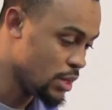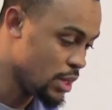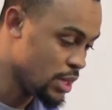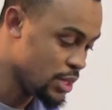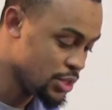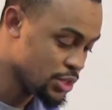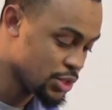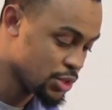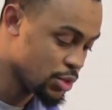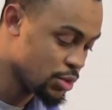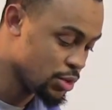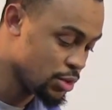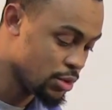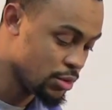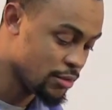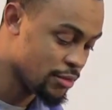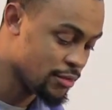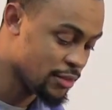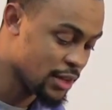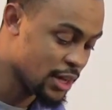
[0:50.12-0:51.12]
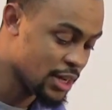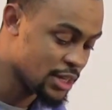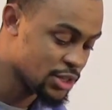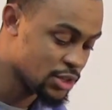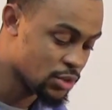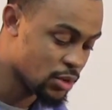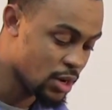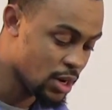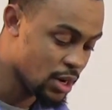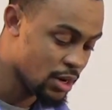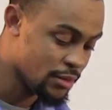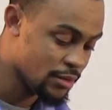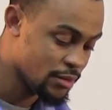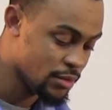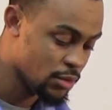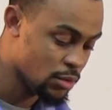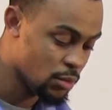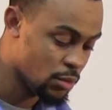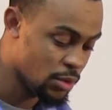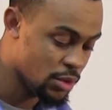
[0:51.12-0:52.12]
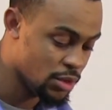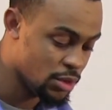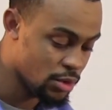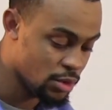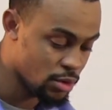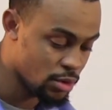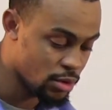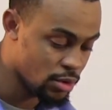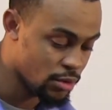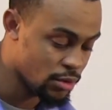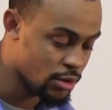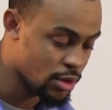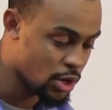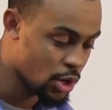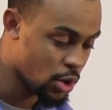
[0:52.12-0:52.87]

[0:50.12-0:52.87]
Insert your flash drive with your